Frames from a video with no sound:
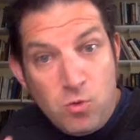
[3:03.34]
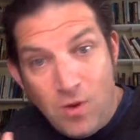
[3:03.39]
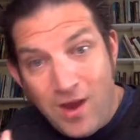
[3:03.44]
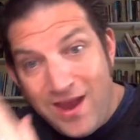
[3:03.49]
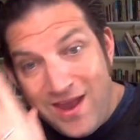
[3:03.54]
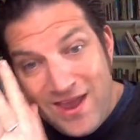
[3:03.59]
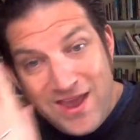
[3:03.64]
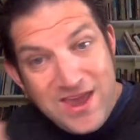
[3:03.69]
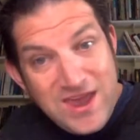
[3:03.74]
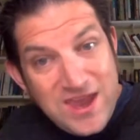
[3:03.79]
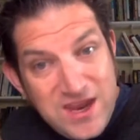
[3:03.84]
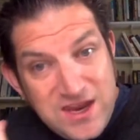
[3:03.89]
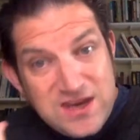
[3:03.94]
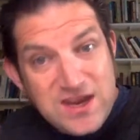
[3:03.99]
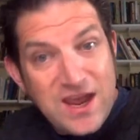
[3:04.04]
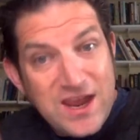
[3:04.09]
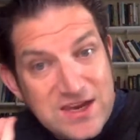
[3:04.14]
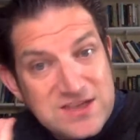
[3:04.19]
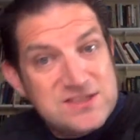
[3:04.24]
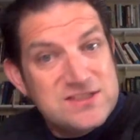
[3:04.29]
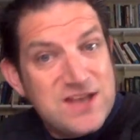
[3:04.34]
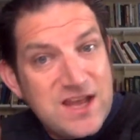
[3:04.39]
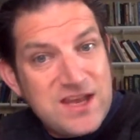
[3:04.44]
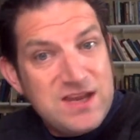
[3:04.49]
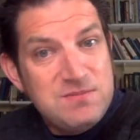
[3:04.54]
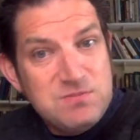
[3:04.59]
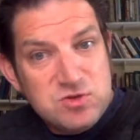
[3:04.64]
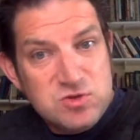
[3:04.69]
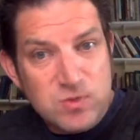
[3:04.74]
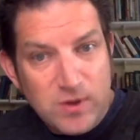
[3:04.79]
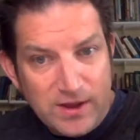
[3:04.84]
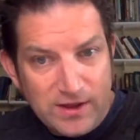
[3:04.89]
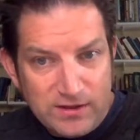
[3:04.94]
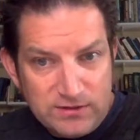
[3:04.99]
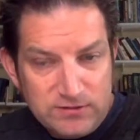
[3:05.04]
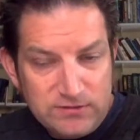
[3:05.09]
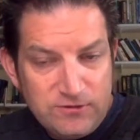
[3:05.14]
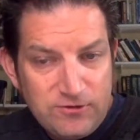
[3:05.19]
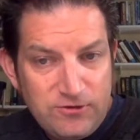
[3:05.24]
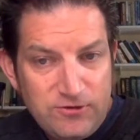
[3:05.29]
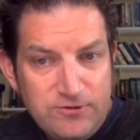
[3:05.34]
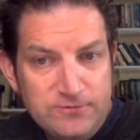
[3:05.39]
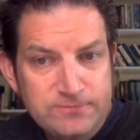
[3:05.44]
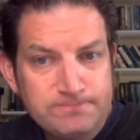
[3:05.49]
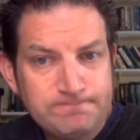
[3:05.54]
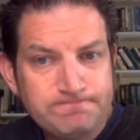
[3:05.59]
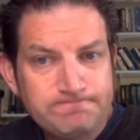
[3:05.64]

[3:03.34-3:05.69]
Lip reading: where his name dwells